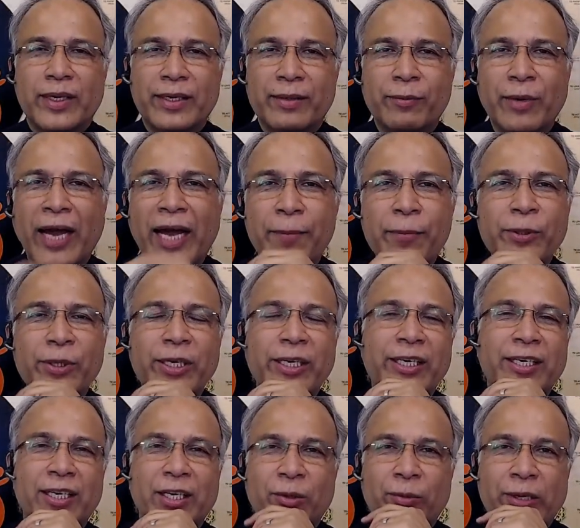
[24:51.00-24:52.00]

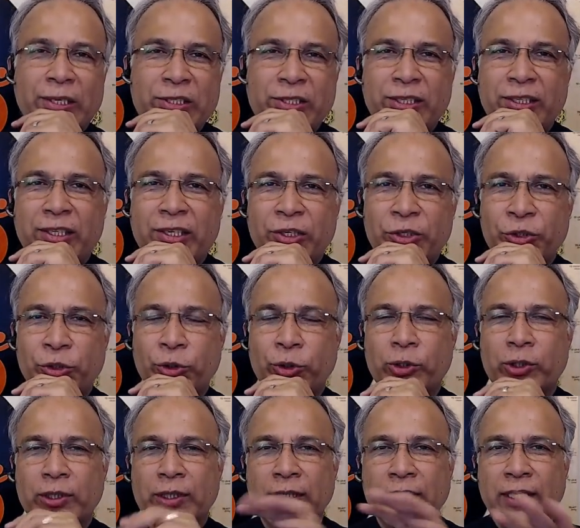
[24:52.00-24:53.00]
hypothetical question, Kishore.
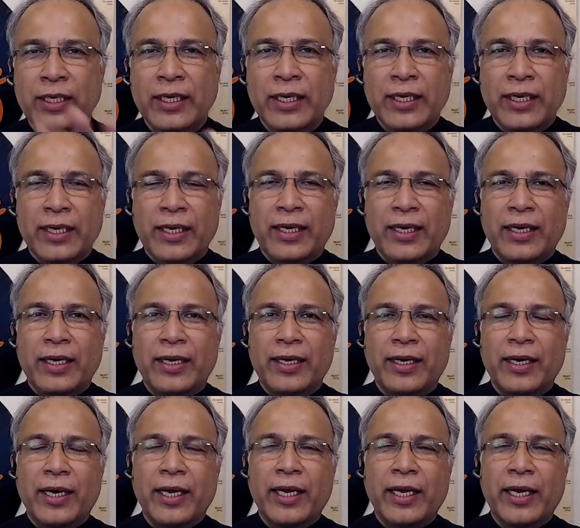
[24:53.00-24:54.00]

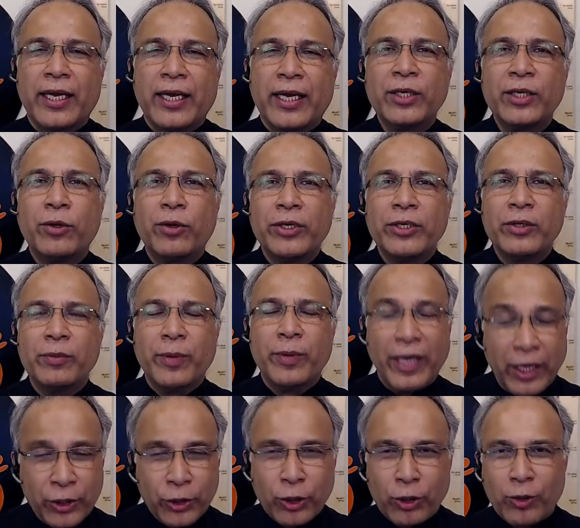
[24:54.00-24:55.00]
Is it going to be,
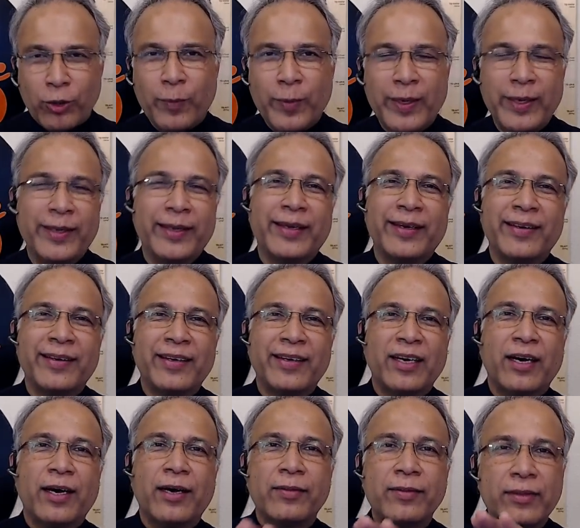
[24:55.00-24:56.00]
in your opinion,
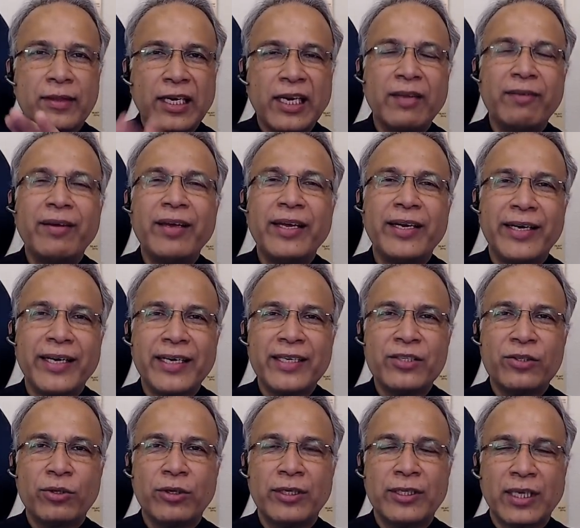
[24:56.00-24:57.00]
a three-way race
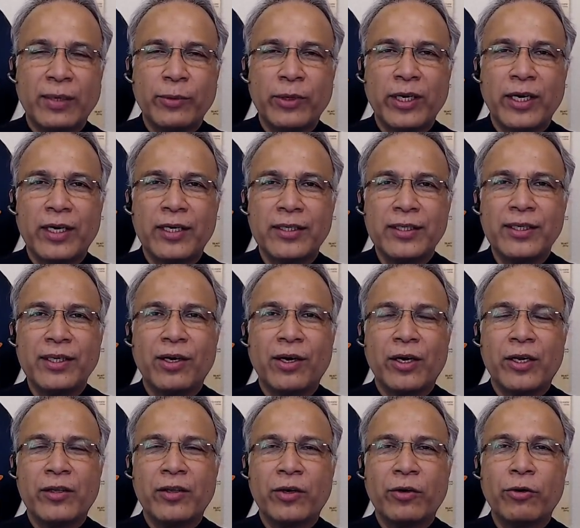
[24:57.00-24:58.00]
in Tamil Nadu, or
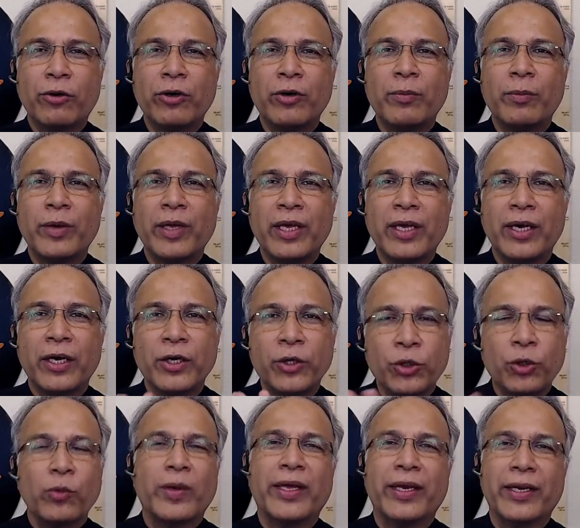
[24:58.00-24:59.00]
is it going to be a
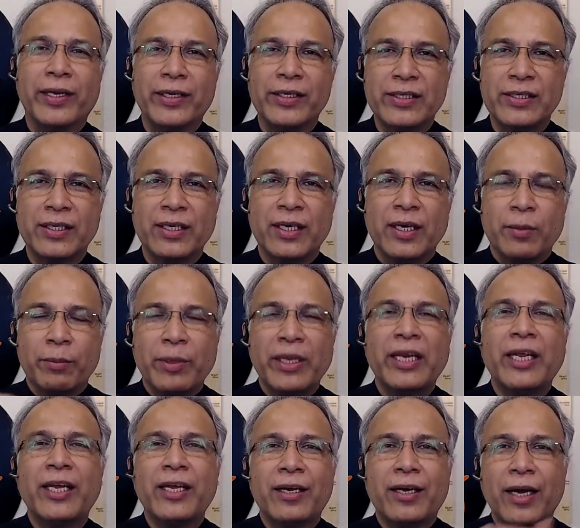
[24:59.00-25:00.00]
two-way race?
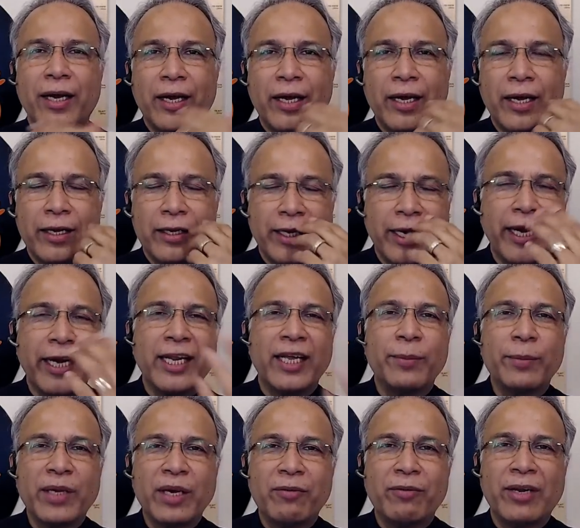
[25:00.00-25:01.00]
Meaning,
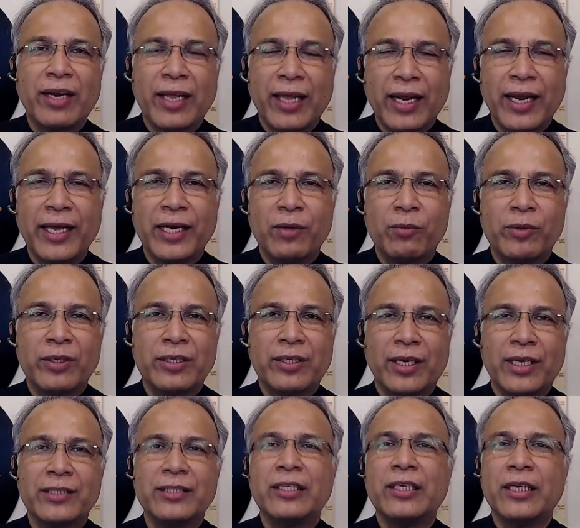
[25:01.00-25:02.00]
ADMK will align with
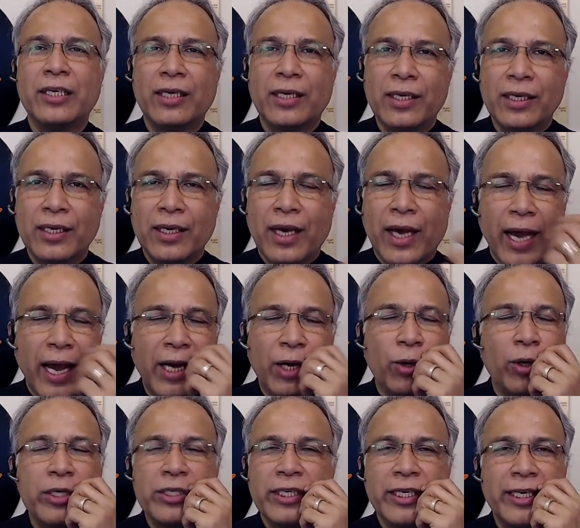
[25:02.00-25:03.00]
Rajini, I
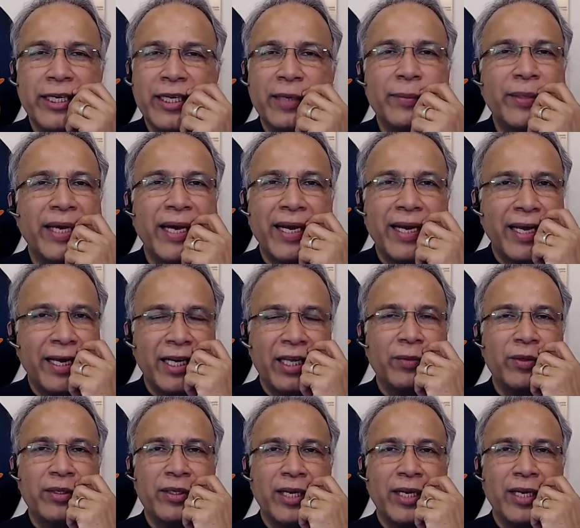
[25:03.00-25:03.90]
don't see DMK aligning with